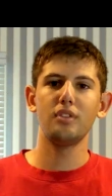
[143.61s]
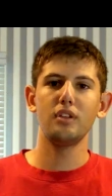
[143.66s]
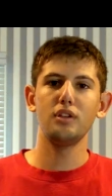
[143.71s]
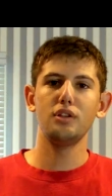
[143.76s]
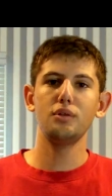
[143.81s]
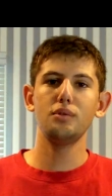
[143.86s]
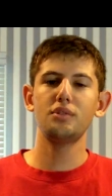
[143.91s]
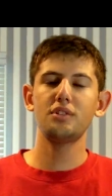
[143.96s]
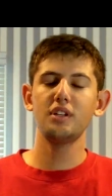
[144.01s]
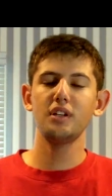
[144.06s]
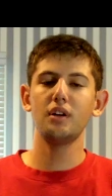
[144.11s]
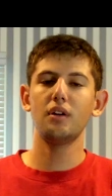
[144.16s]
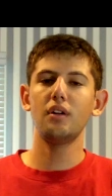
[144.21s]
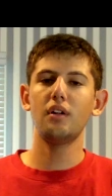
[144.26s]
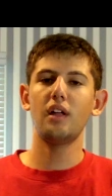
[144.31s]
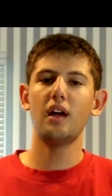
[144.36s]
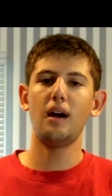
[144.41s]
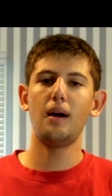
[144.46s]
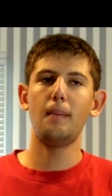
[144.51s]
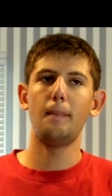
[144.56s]
you
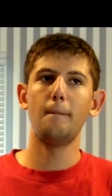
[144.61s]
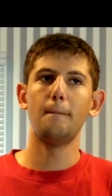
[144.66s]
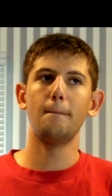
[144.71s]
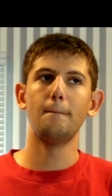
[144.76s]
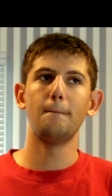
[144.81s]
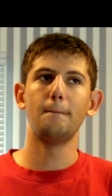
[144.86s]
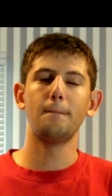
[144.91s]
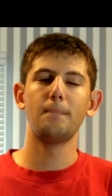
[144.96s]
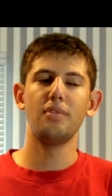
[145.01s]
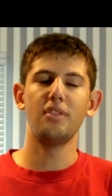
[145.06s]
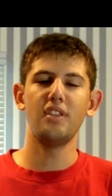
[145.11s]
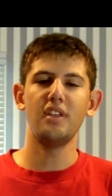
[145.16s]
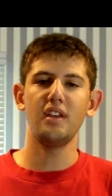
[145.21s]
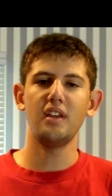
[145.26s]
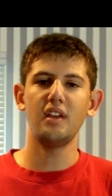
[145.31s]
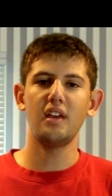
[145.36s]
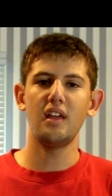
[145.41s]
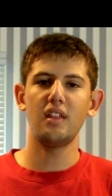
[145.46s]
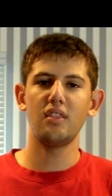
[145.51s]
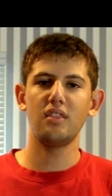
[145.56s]
steal
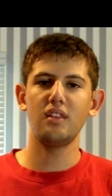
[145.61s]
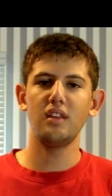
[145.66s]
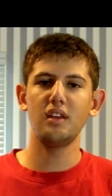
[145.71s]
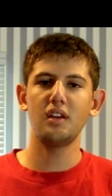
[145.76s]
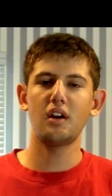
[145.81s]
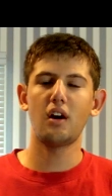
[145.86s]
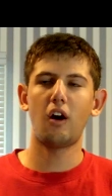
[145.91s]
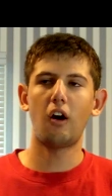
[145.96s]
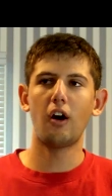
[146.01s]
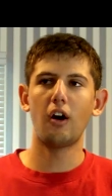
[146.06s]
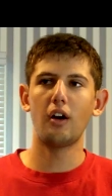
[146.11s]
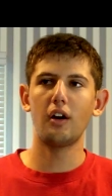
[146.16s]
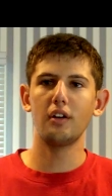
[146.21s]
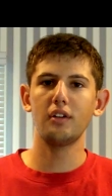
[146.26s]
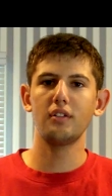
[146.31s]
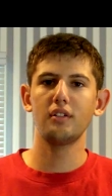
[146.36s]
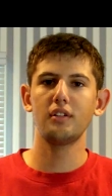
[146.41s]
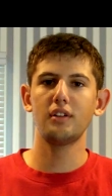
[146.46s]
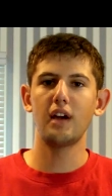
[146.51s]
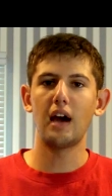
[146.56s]
the
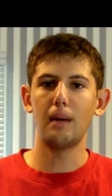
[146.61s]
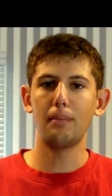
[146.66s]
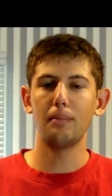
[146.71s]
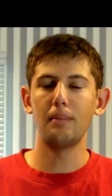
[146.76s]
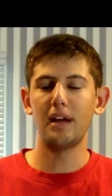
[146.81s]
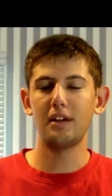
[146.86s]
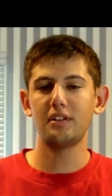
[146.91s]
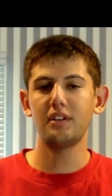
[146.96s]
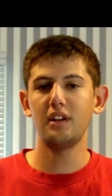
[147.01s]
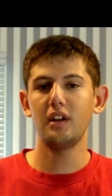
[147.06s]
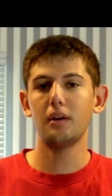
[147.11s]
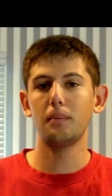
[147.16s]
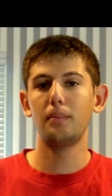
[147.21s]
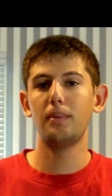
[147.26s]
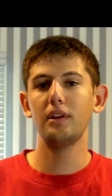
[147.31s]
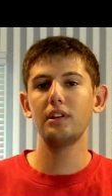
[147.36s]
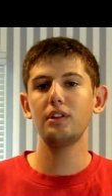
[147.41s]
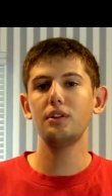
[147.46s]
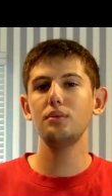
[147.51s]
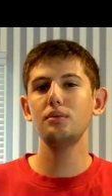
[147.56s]
card Goblin Mountaineer,
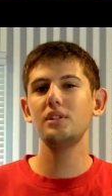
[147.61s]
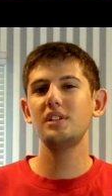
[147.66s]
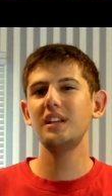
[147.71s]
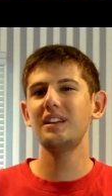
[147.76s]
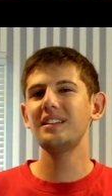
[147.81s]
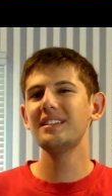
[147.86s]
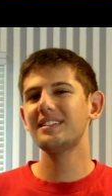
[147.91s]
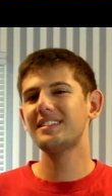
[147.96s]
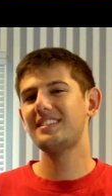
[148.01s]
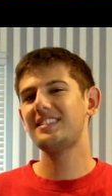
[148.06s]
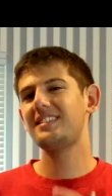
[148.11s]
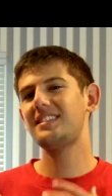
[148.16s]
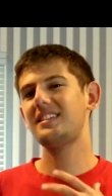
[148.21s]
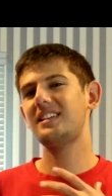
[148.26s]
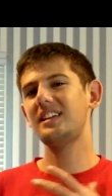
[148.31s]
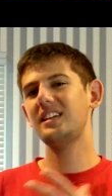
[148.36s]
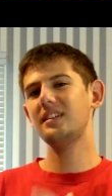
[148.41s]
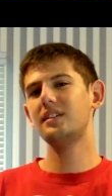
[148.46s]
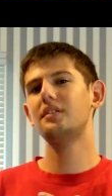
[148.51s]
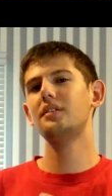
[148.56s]
but you didn't
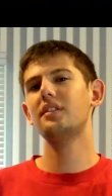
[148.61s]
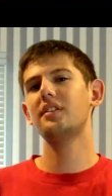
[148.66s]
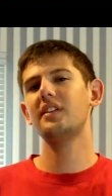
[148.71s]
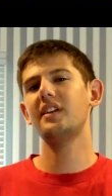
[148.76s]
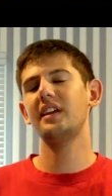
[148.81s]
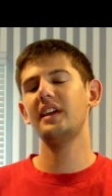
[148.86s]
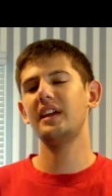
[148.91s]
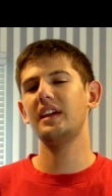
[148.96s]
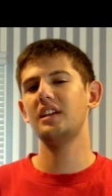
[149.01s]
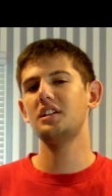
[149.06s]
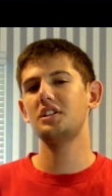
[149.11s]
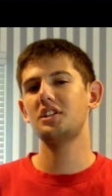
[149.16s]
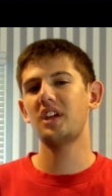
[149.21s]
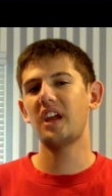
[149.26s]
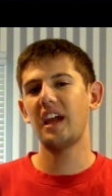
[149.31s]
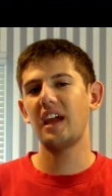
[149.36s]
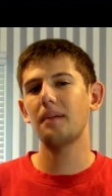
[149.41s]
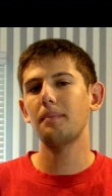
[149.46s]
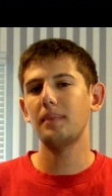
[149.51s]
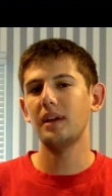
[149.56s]
steal the
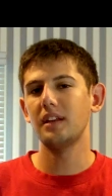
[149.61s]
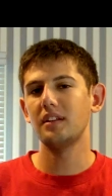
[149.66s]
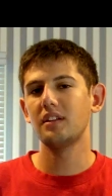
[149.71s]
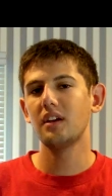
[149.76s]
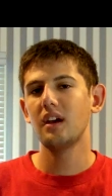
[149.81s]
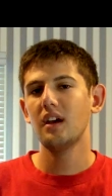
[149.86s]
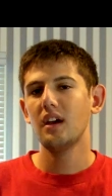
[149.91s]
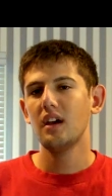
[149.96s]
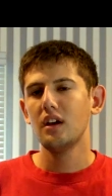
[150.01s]
enchantment.